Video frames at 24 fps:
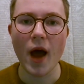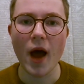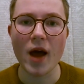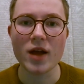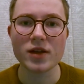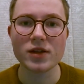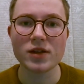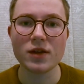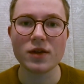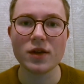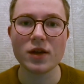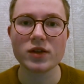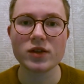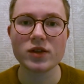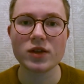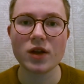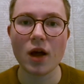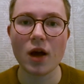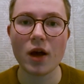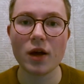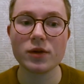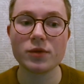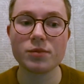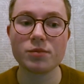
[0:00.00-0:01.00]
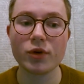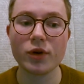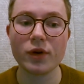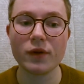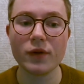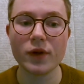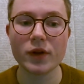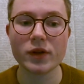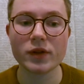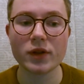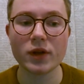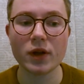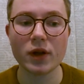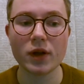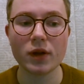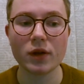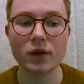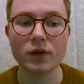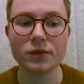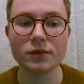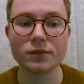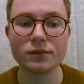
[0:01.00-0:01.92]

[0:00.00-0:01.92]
as in the slides previously.